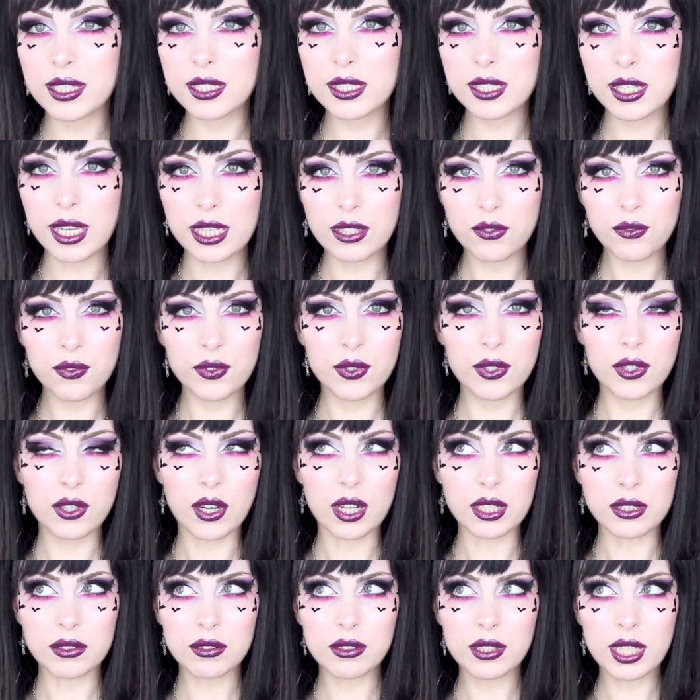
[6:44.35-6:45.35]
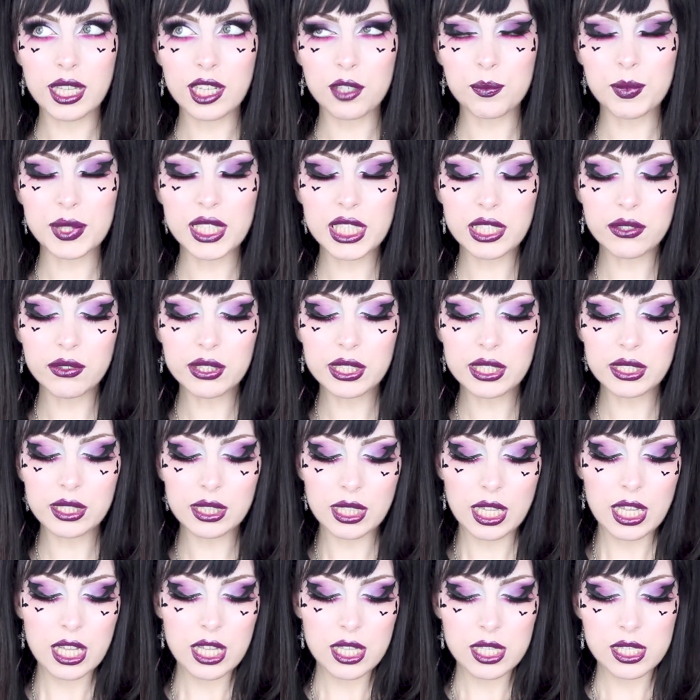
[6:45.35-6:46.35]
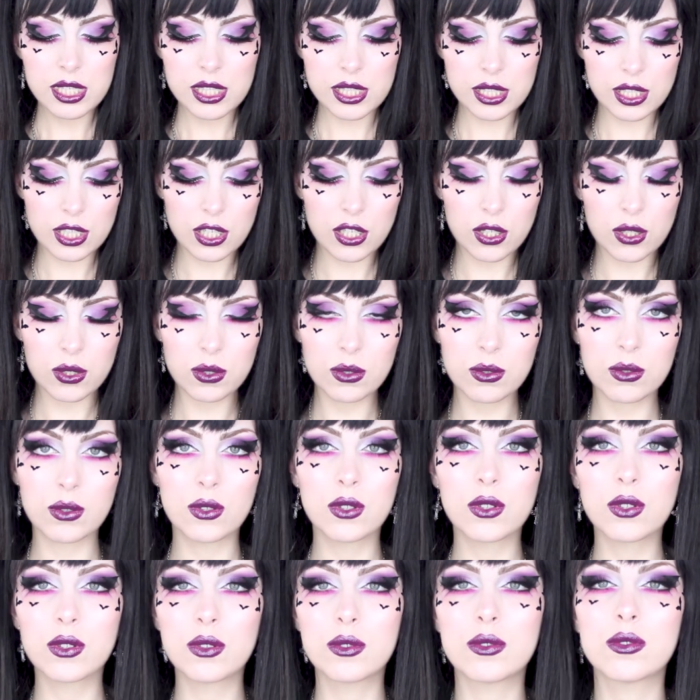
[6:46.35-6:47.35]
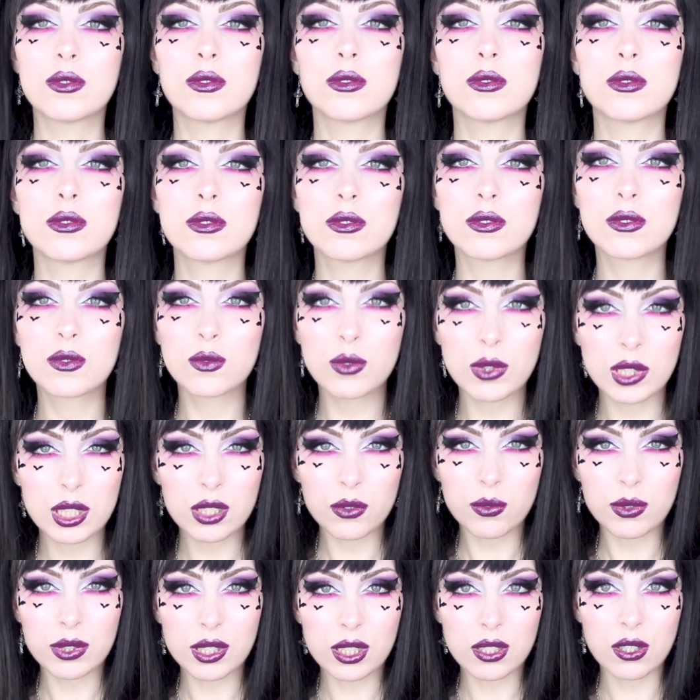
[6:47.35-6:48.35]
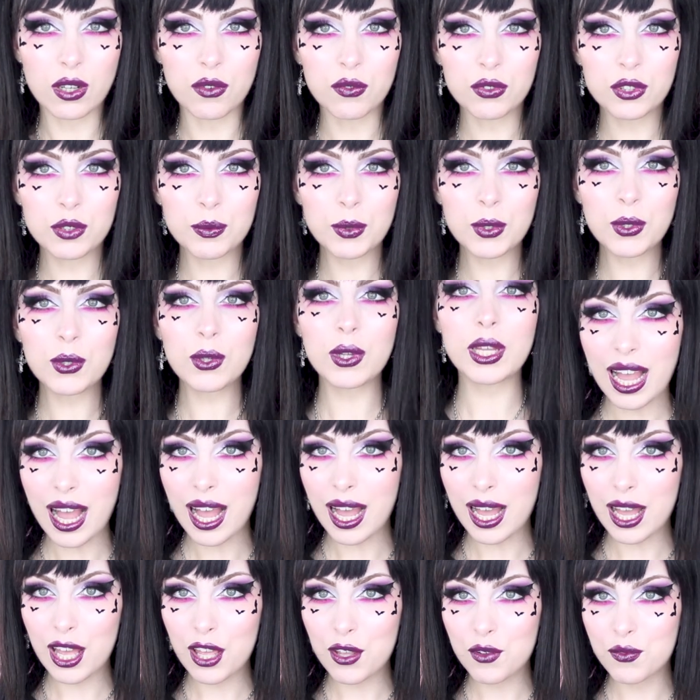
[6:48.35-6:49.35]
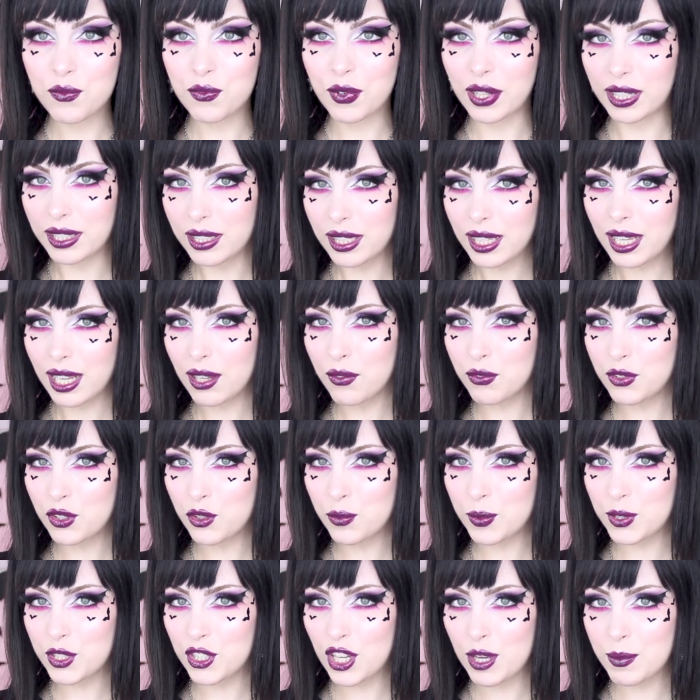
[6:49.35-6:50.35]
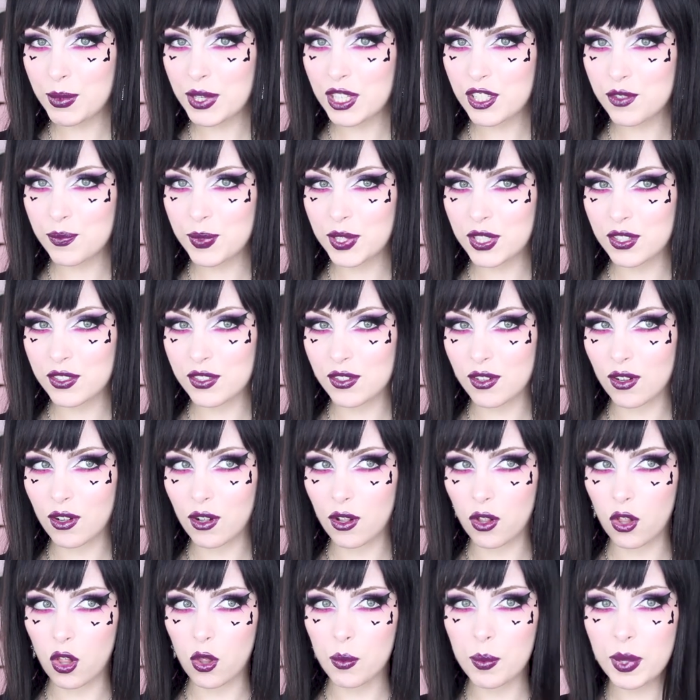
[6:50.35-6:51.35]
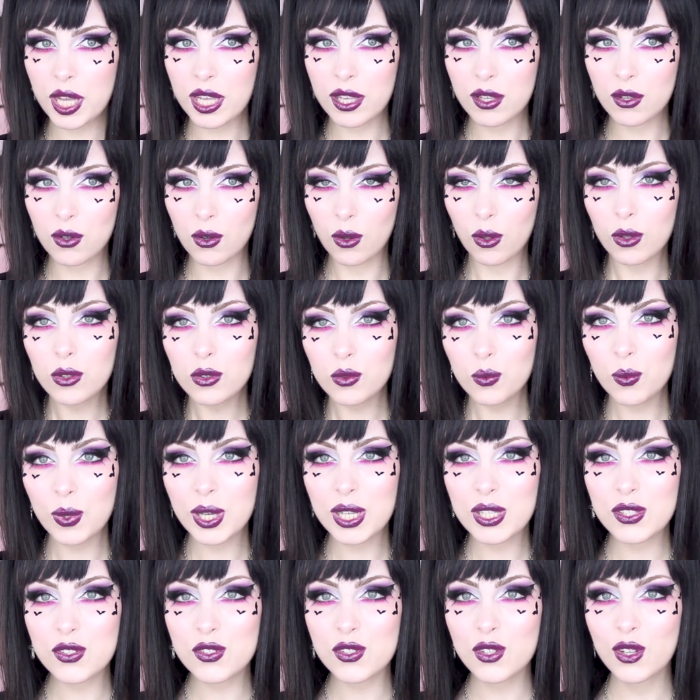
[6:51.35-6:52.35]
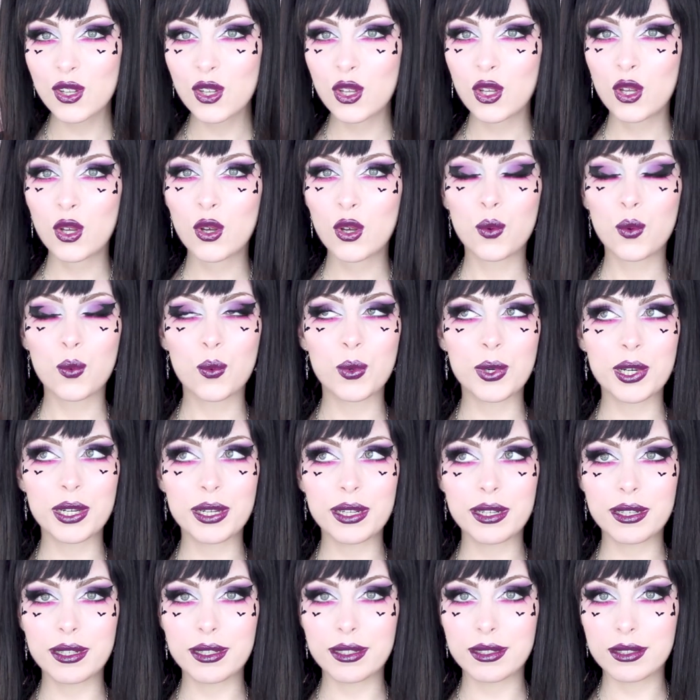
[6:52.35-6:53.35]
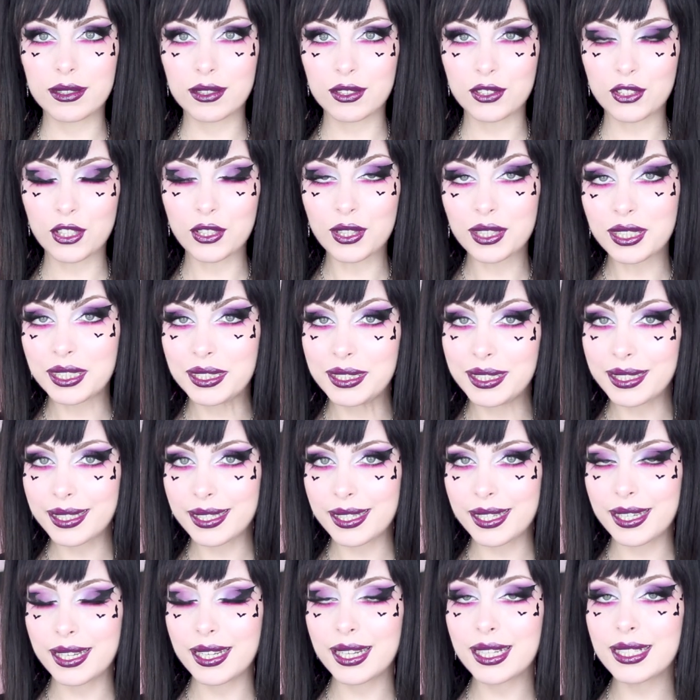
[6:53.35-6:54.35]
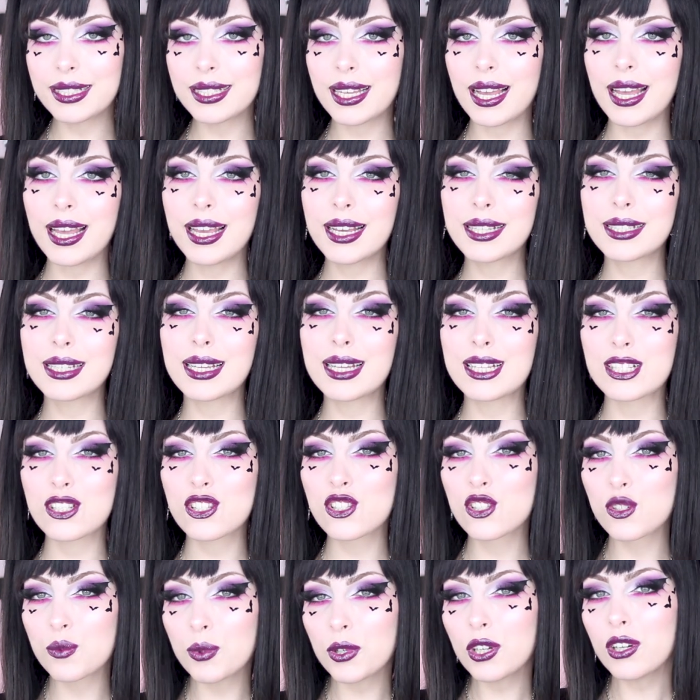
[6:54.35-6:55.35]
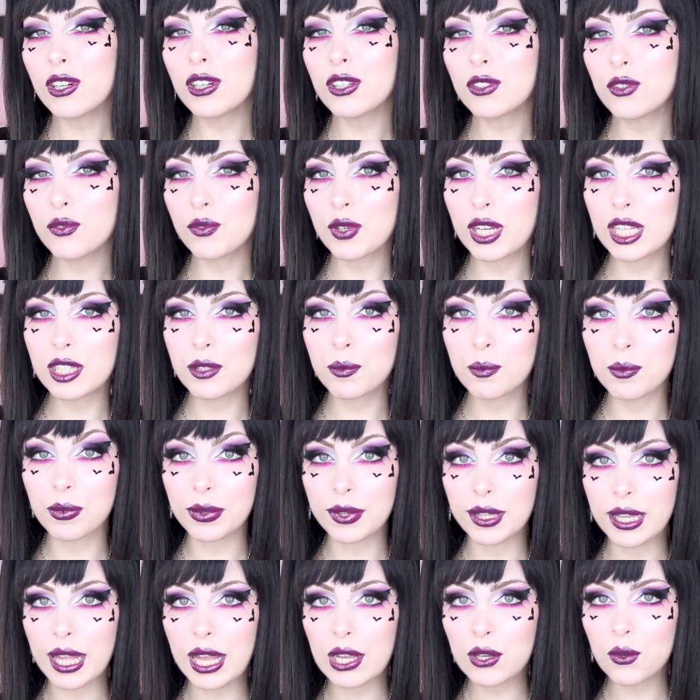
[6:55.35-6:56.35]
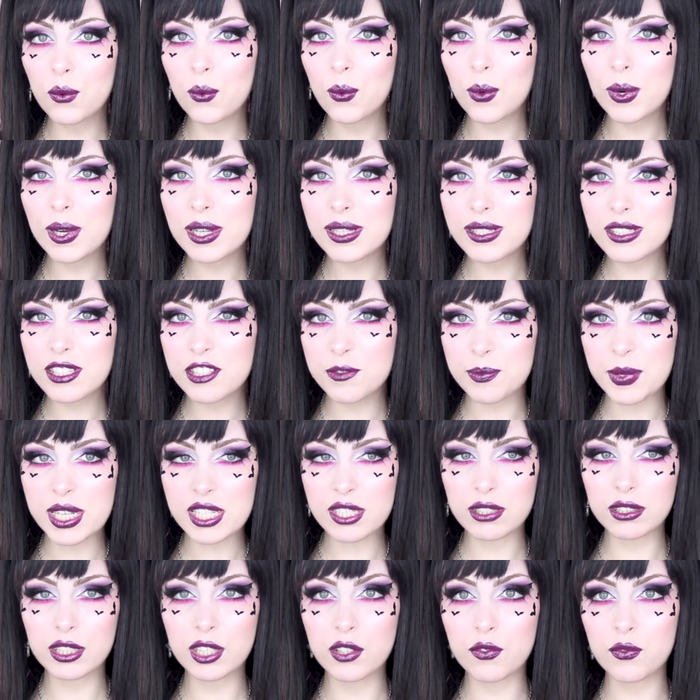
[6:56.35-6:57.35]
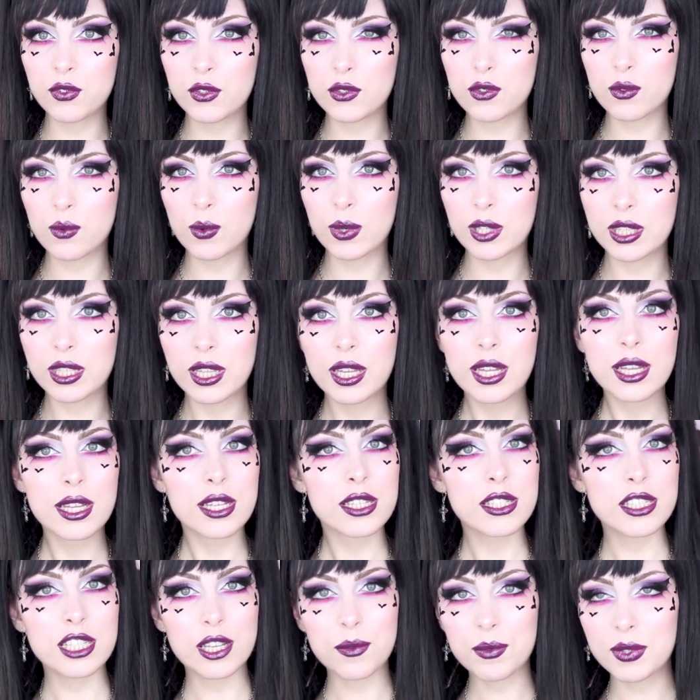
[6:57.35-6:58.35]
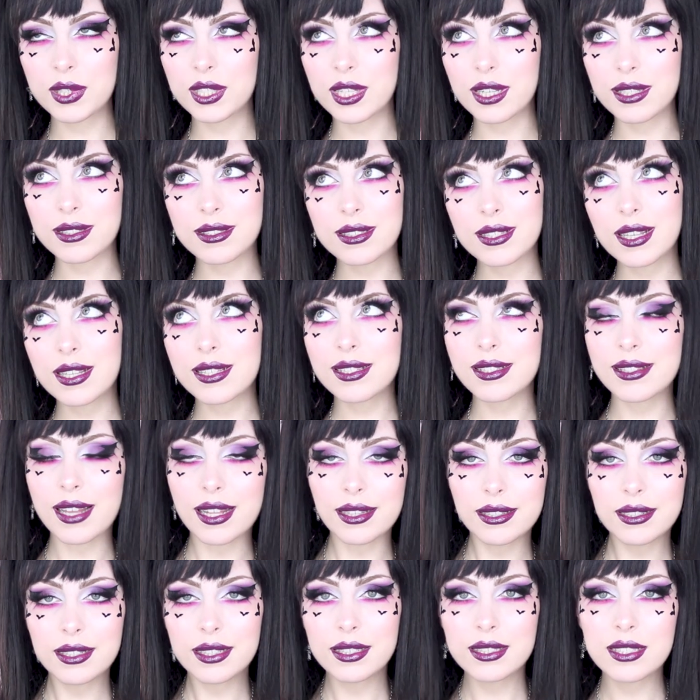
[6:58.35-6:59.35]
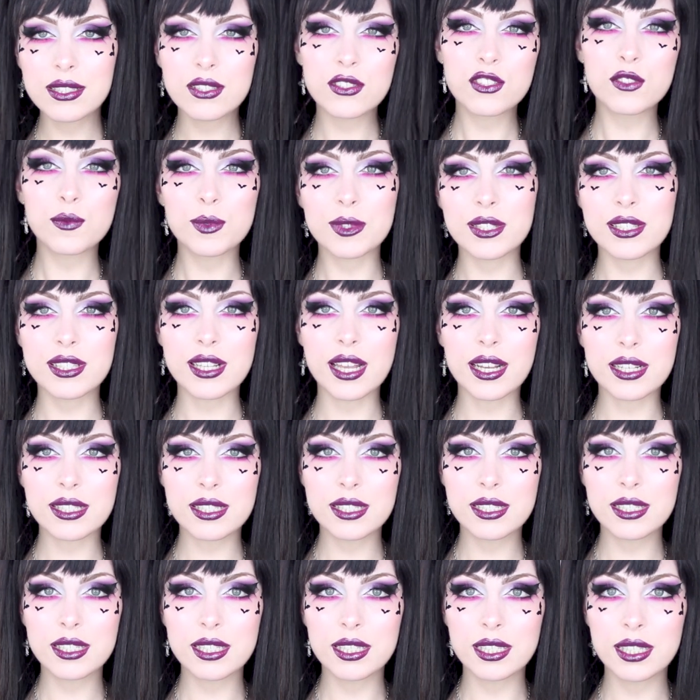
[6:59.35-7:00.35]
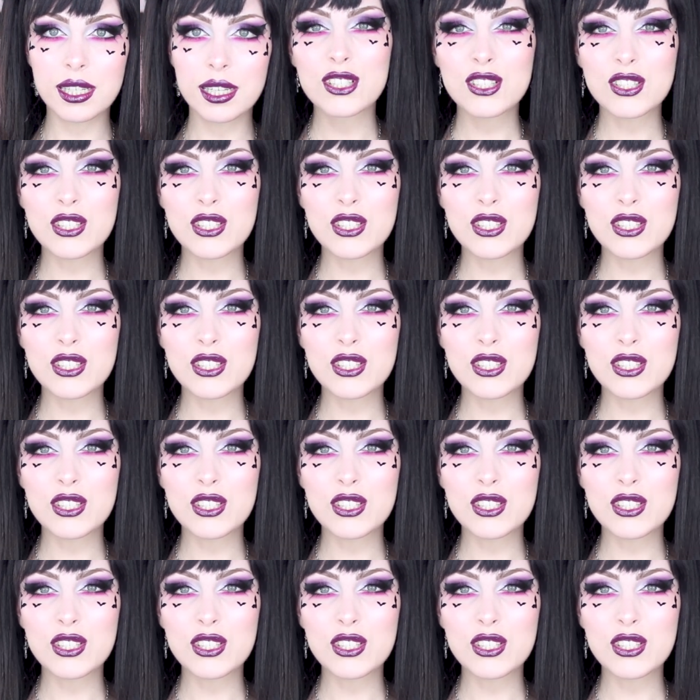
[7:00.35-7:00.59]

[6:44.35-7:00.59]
It's kind of cotton-like material, so really, really comfortable. I finally have no pajamas because all my old ones were totally decayed. It is super hard to find black ones, especially if you don't want something that's satin and super sexy.